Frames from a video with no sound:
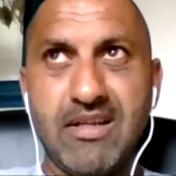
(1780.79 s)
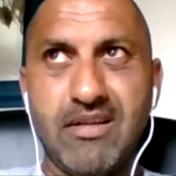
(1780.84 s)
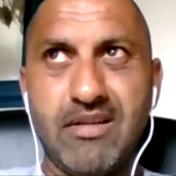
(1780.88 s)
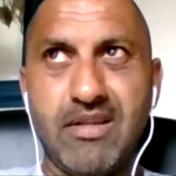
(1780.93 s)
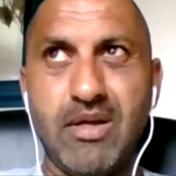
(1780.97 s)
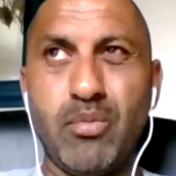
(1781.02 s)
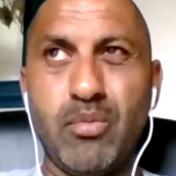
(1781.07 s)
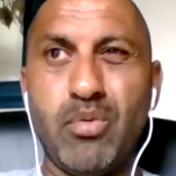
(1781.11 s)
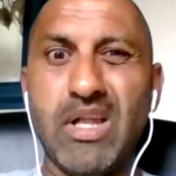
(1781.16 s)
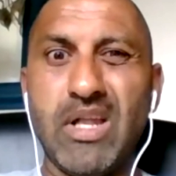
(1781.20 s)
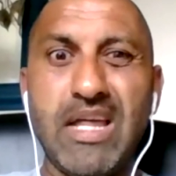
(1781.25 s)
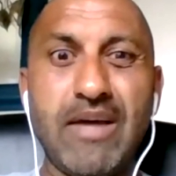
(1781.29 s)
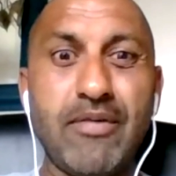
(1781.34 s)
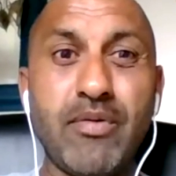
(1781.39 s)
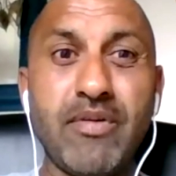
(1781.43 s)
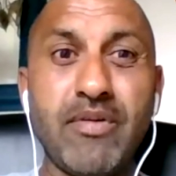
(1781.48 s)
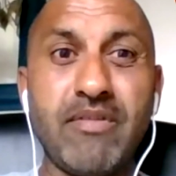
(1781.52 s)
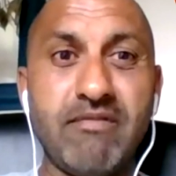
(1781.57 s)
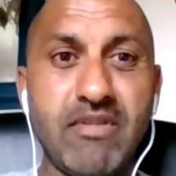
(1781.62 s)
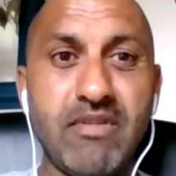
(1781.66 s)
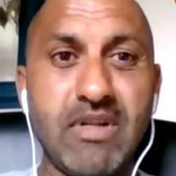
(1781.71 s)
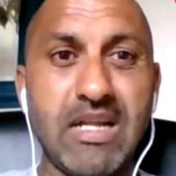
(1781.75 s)
they were left
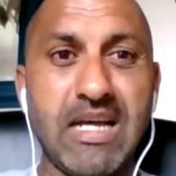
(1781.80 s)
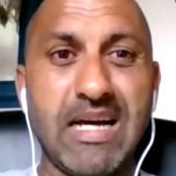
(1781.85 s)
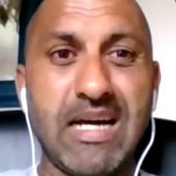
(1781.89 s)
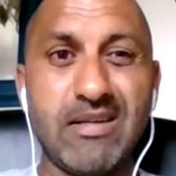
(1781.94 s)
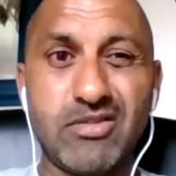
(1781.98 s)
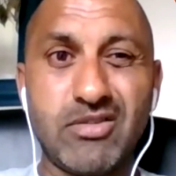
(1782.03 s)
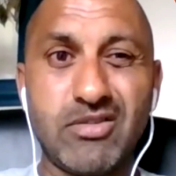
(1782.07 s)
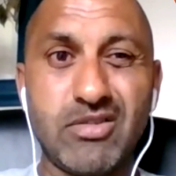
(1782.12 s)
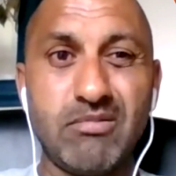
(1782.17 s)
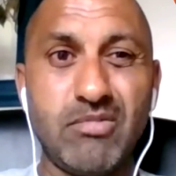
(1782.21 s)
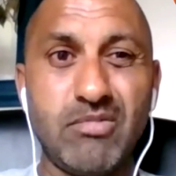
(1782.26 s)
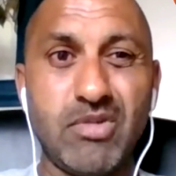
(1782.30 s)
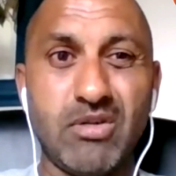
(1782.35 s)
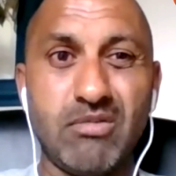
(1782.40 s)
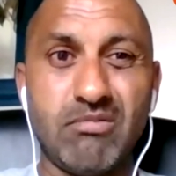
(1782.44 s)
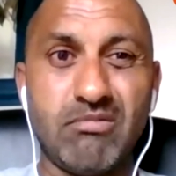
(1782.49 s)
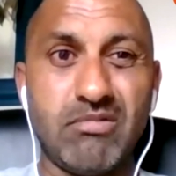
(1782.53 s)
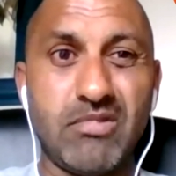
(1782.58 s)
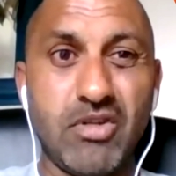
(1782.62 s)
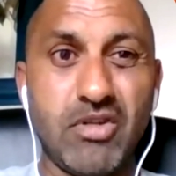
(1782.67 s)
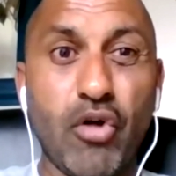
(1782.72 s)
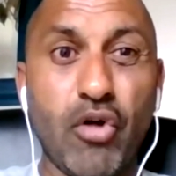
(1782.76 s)
with
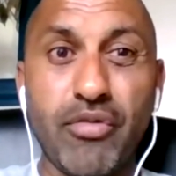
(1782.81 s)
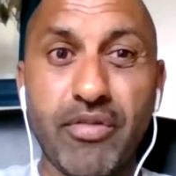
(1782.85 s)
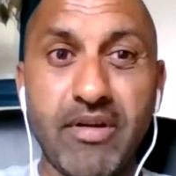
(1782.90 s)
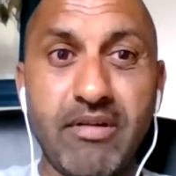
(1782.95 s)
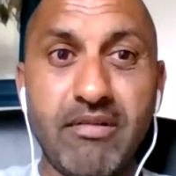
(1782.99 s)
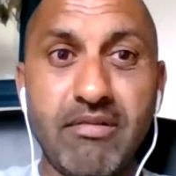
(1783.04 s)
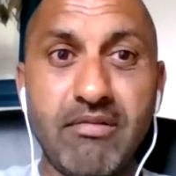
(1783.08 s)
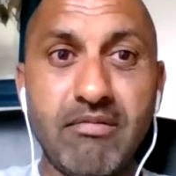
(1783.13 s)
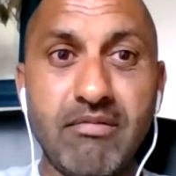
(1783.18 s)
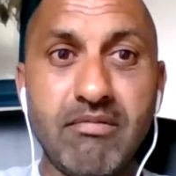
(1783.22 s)
nothing.